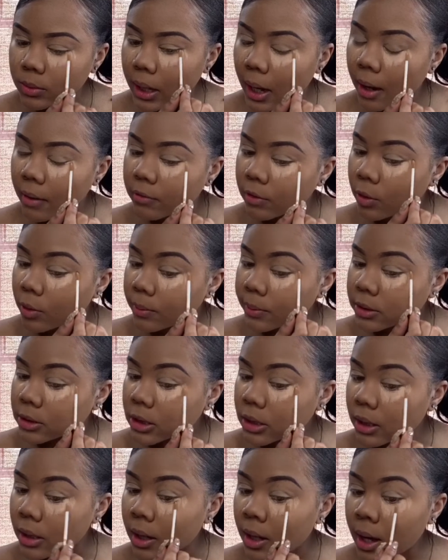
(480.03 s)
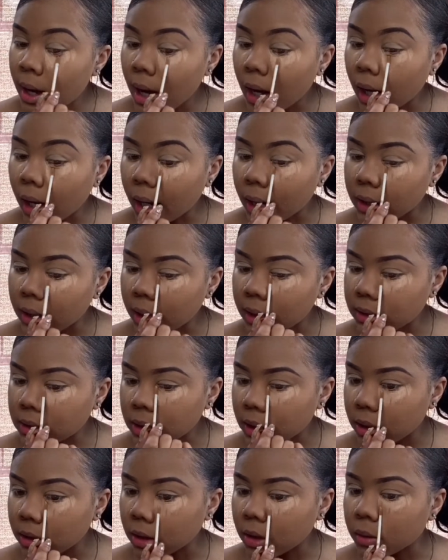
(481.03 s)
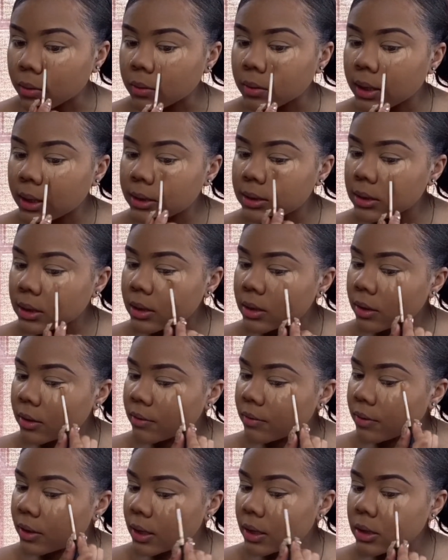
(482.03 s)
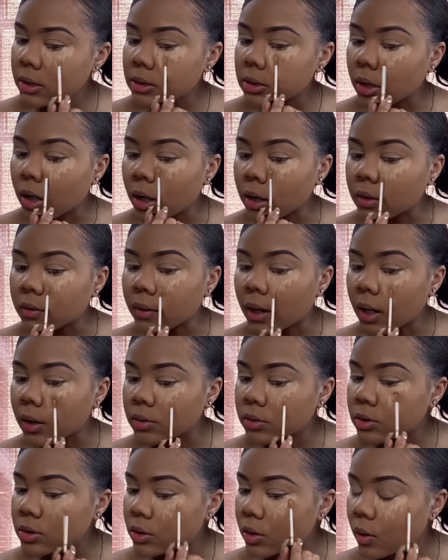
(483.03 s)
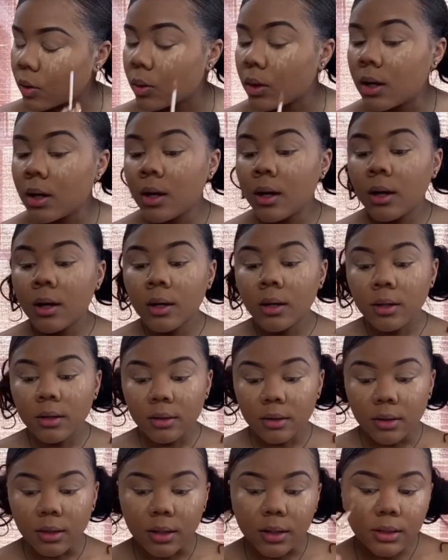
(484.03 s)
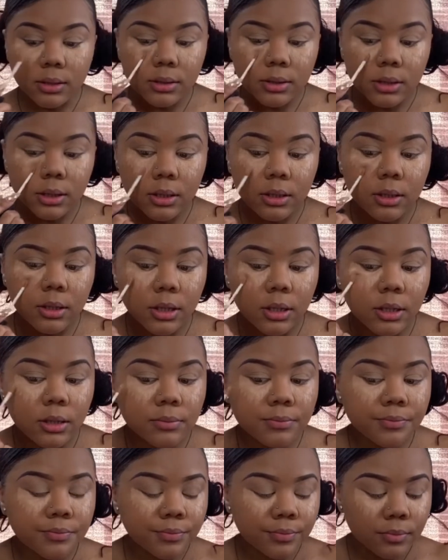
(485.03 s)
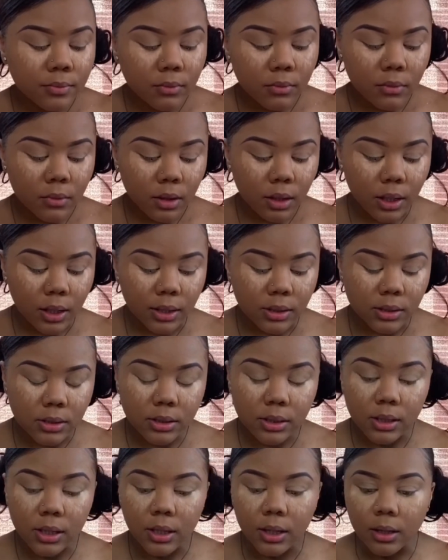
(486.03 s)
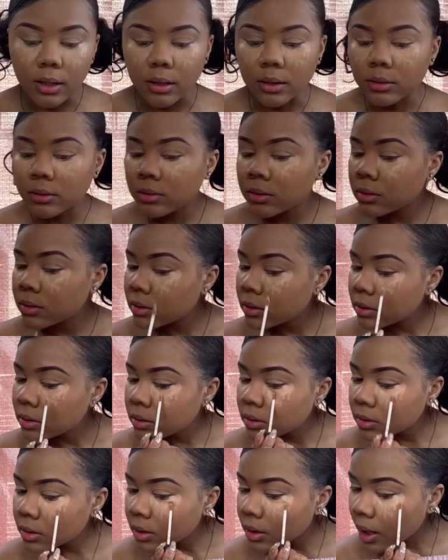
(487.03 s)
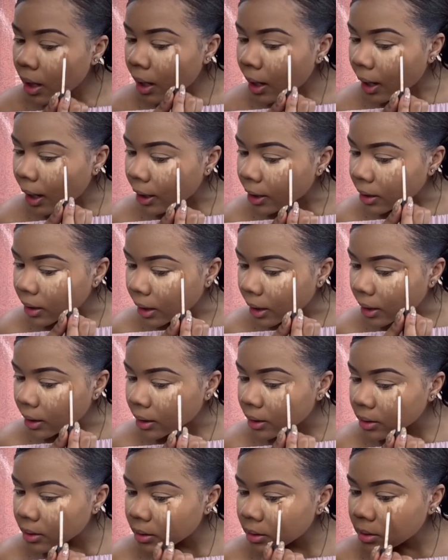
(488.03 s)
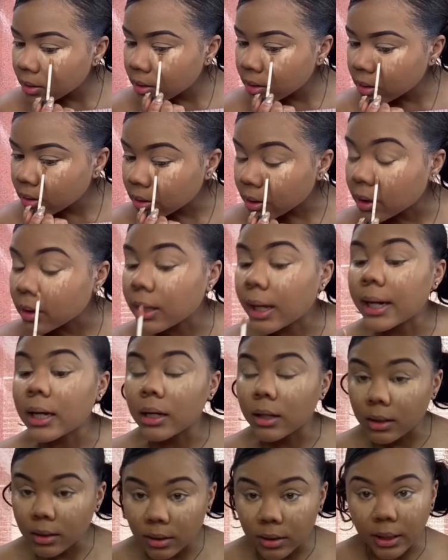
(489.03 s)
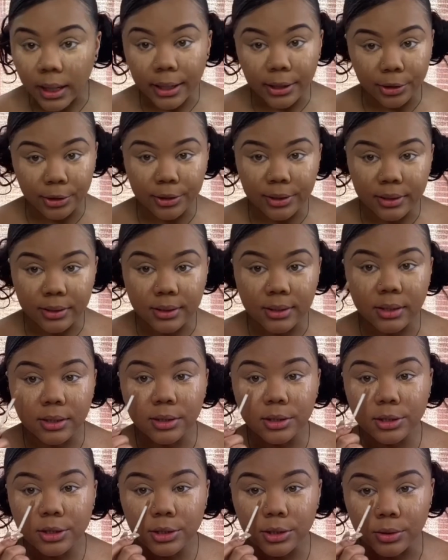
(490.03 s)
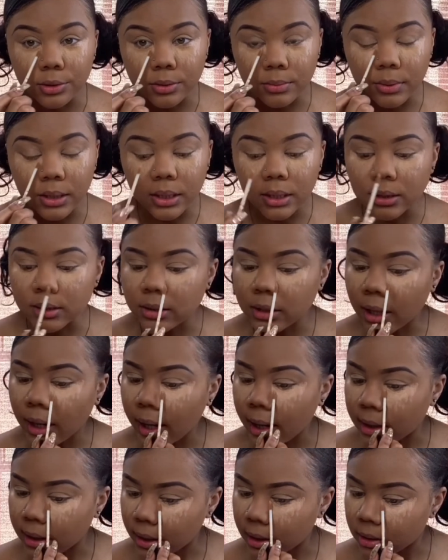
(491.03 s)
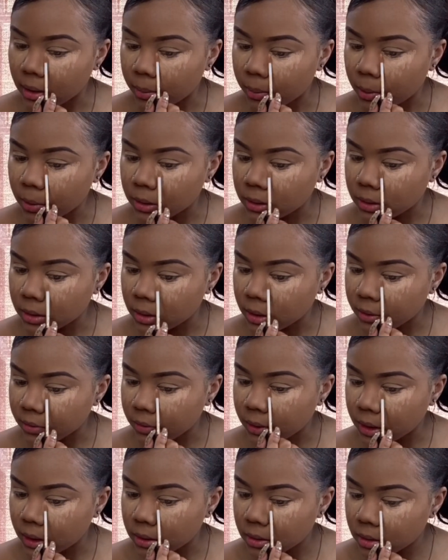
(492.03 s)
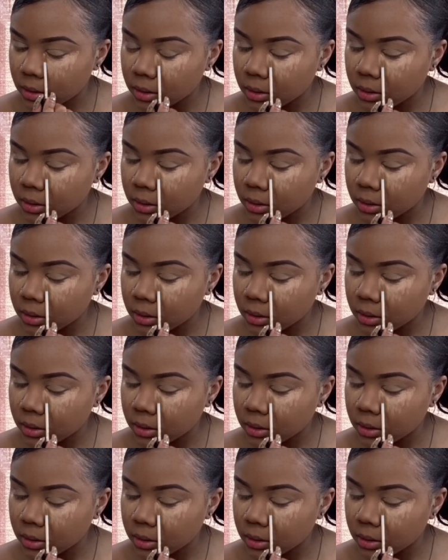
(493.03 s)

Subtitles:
have a whole bunch of highlights and lowlights in our face all around. So the concealer is to highlight, the lighter concealer, excuse me, is to highlight the points of your face.